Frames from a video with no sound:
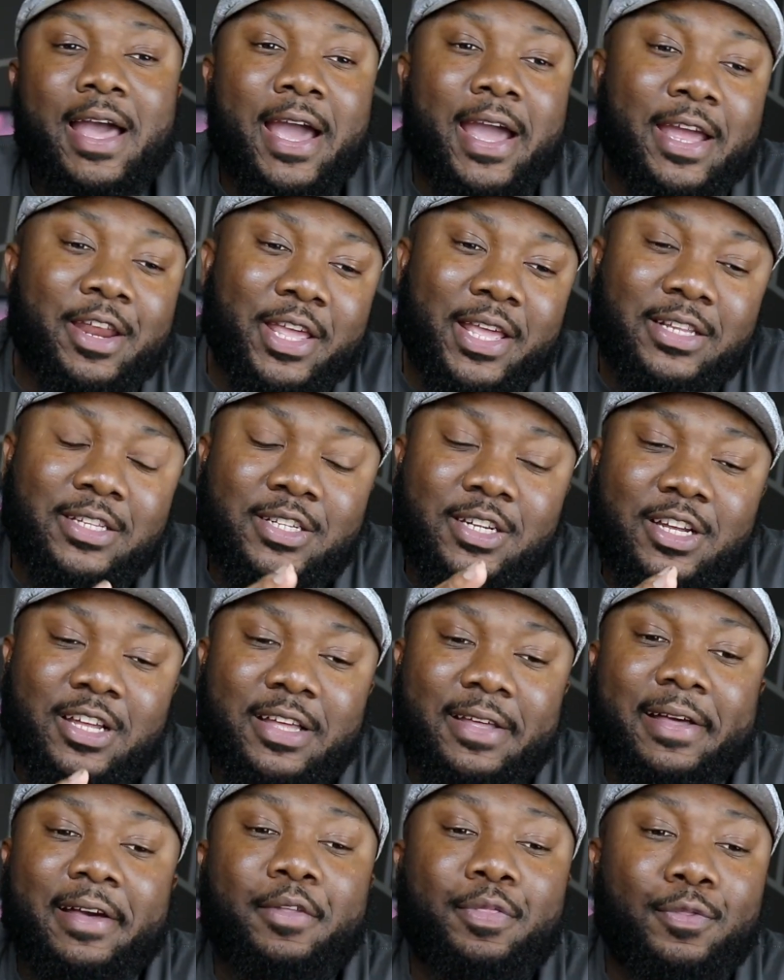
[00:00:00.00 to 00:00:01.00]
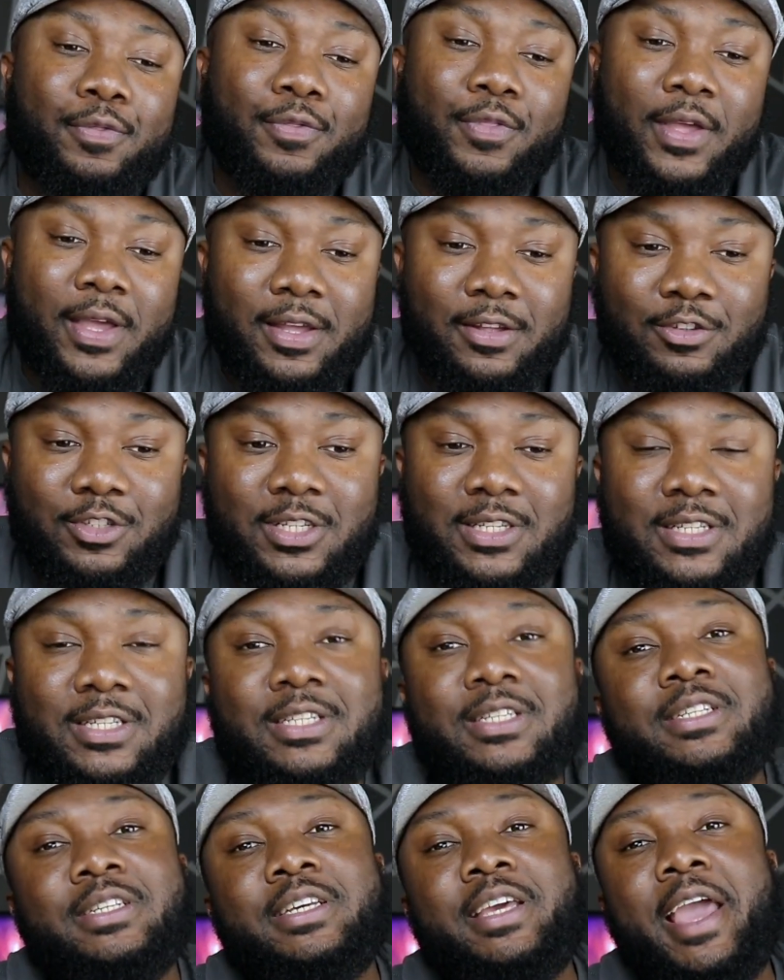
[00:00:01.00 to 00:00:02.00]
It's a good thing to
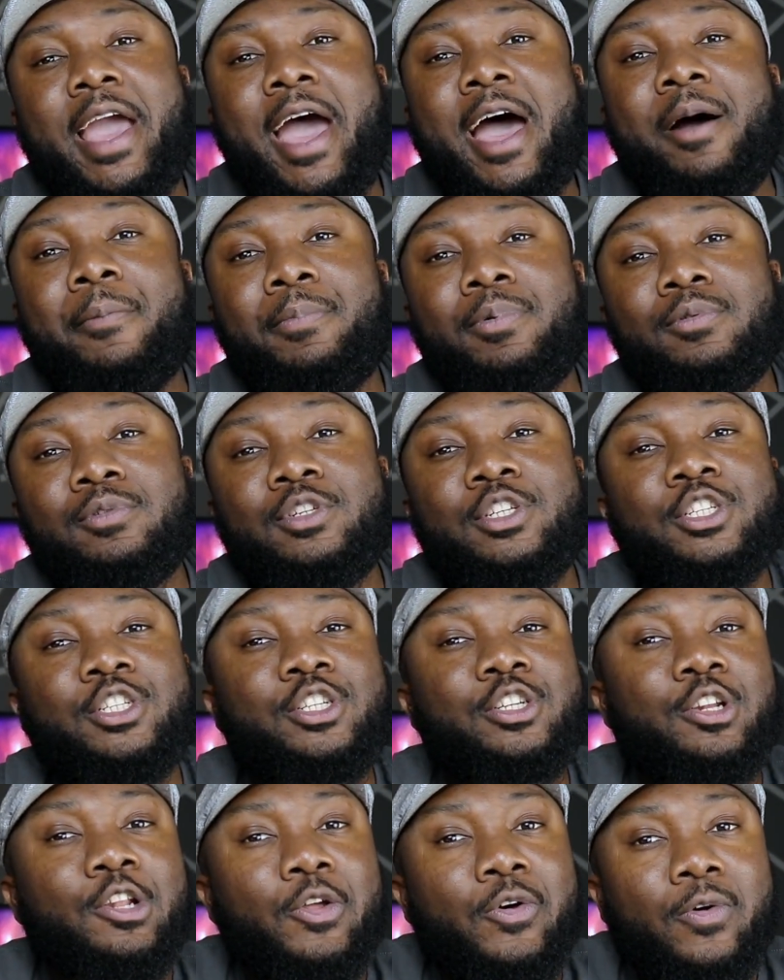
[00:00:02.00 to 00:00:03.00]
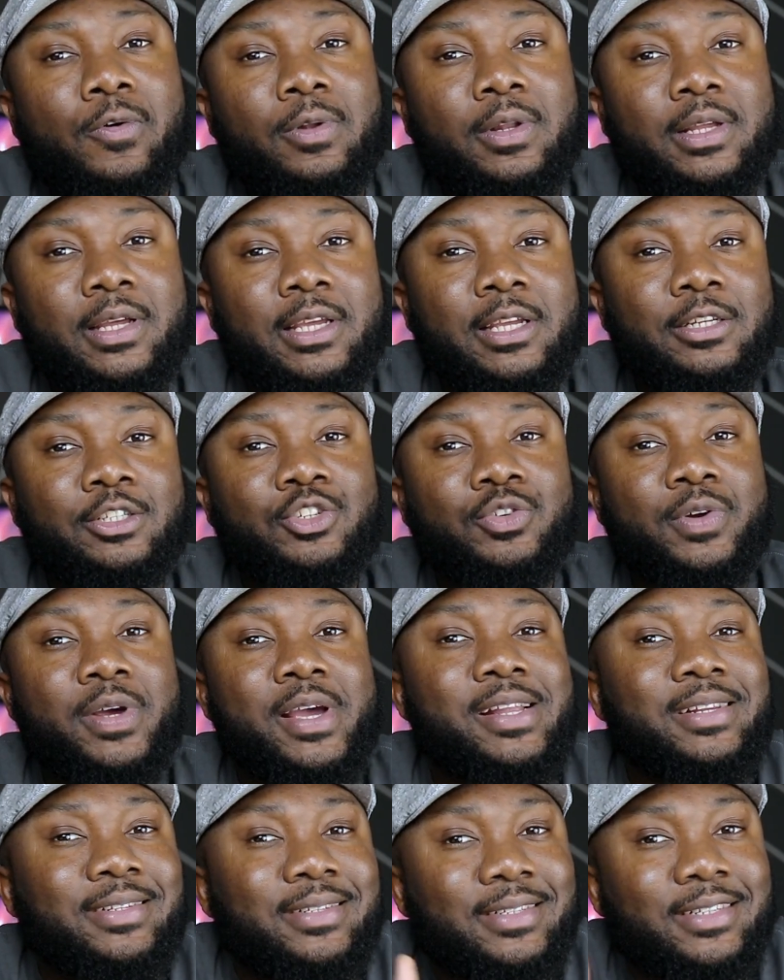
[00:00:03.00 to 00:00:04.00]
see Apple slowly
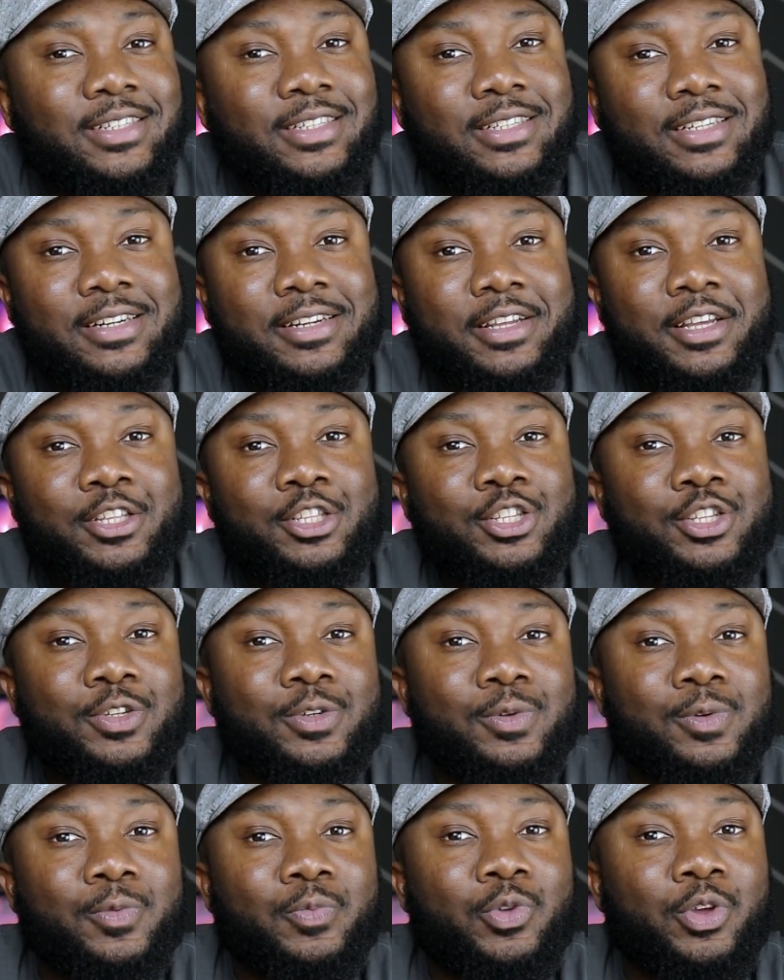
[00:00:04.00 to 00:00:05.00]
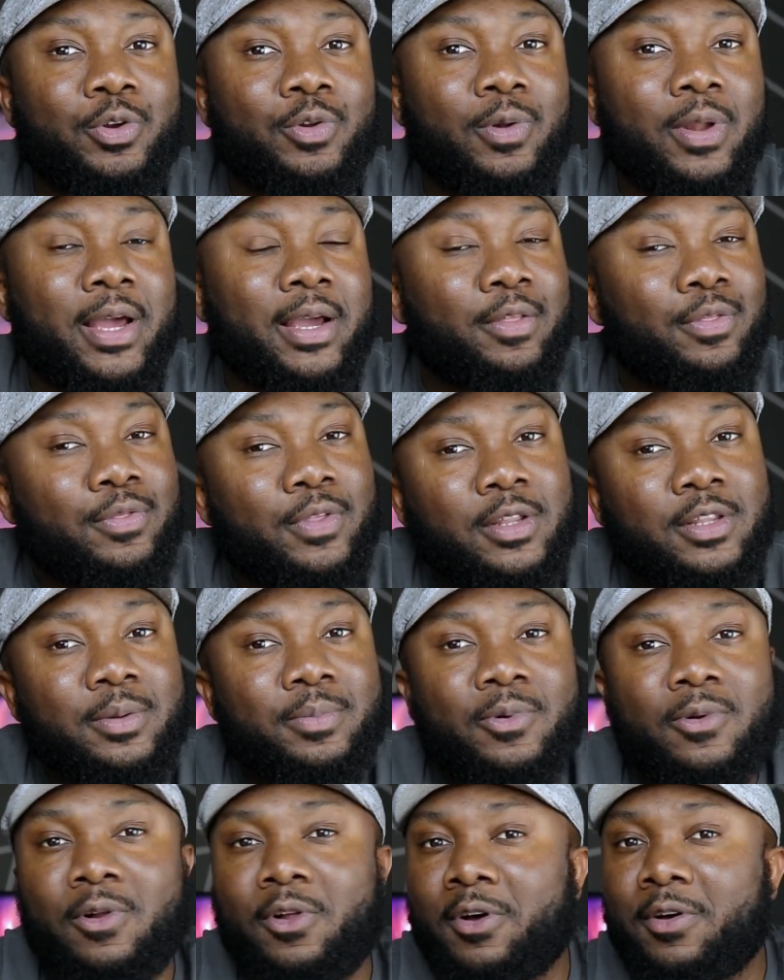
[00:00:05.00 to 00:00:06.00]
transition into, like
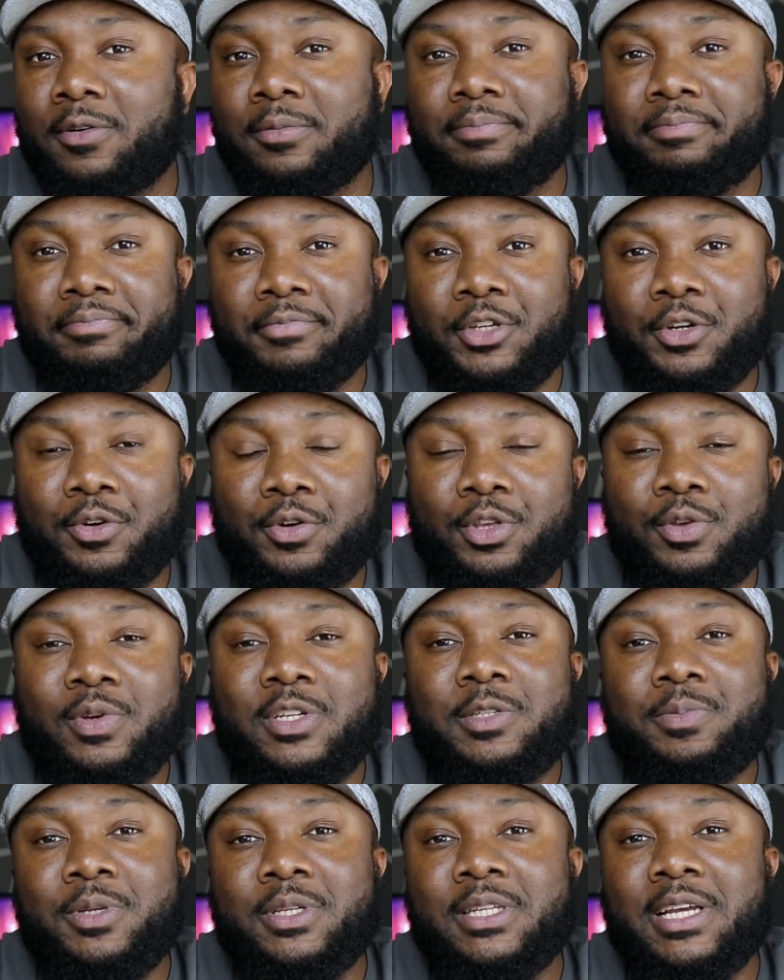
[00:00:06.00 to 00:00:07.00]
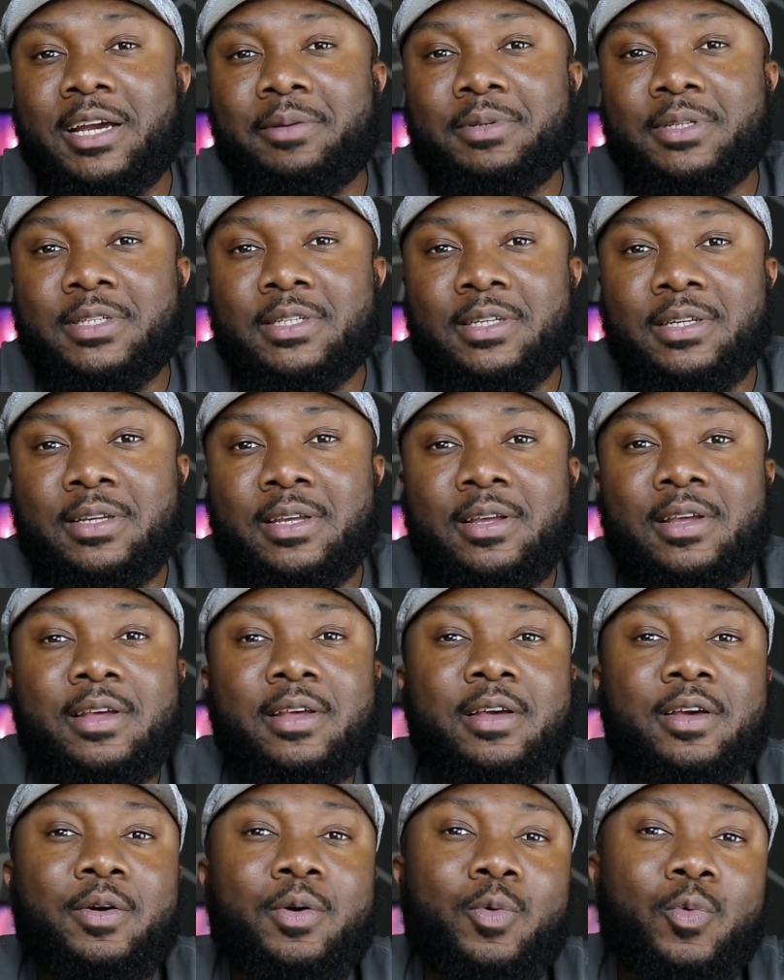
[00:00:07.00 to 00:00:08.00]
Thunderbolt or, USB Type-C
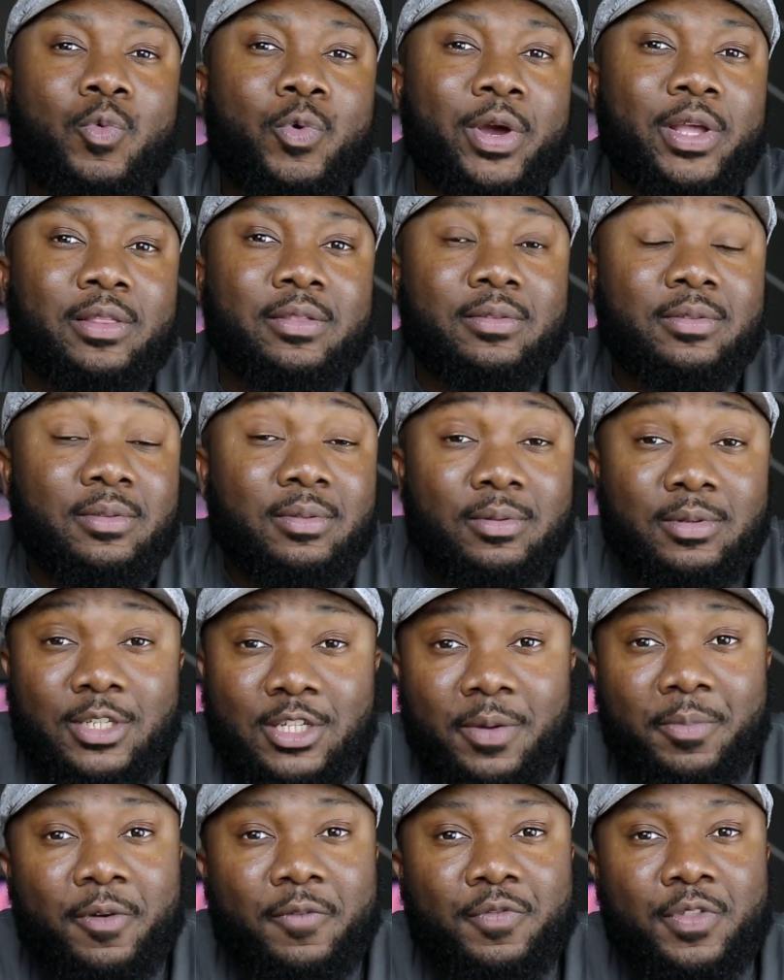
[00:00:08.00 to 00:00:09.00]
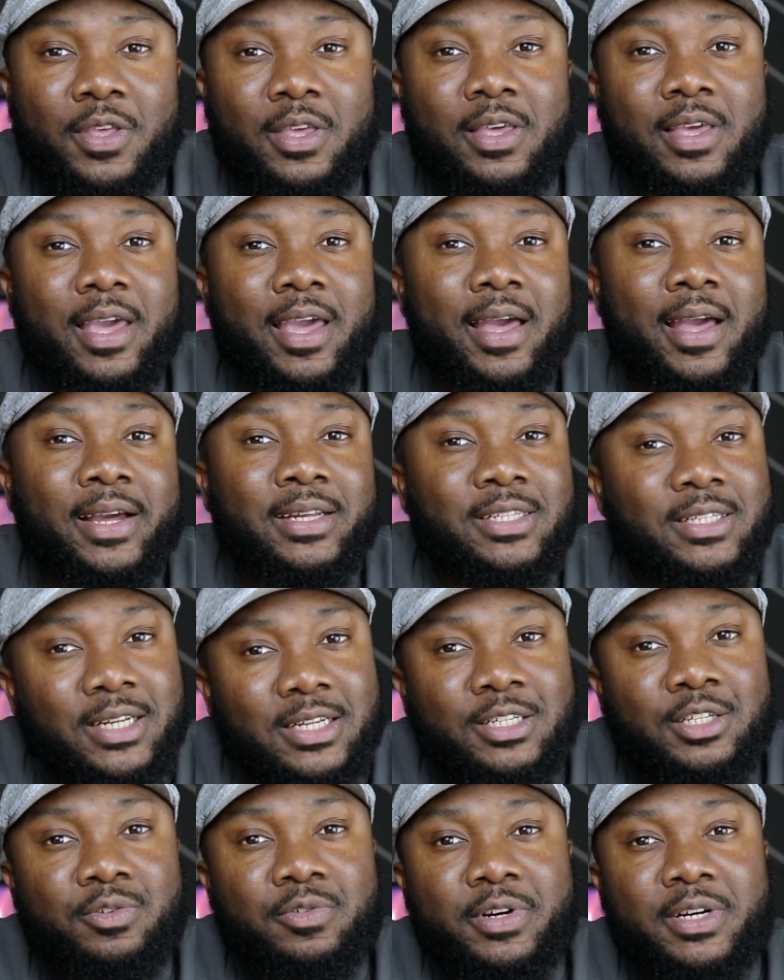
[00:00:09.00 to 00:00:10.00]
with some of the
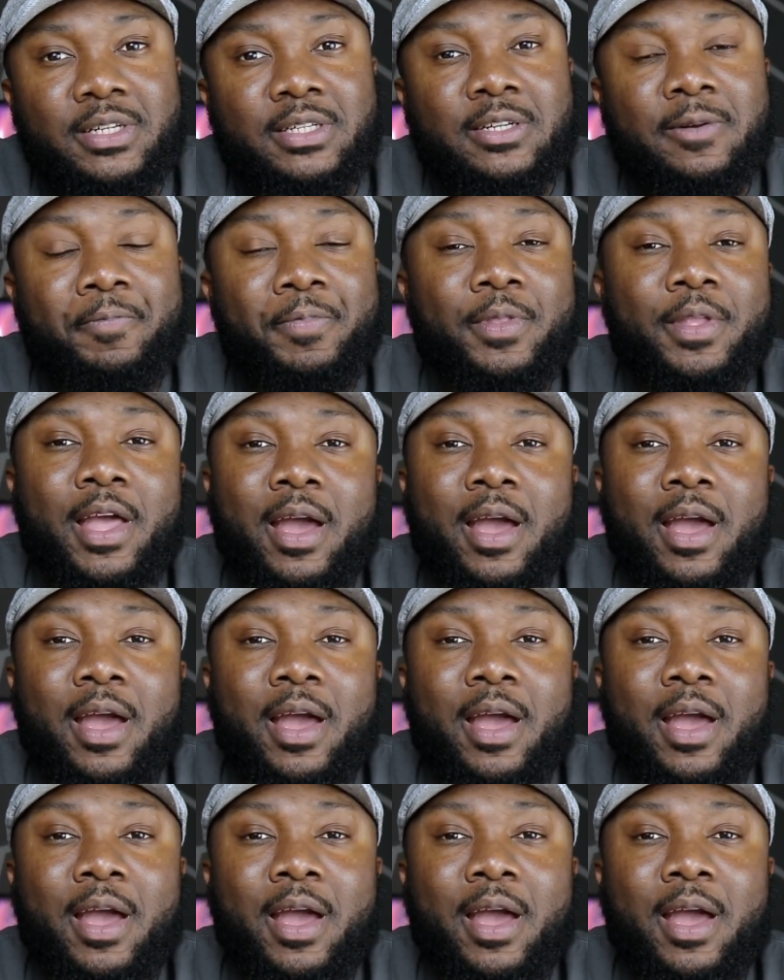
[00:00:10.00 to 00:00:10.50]
accessories.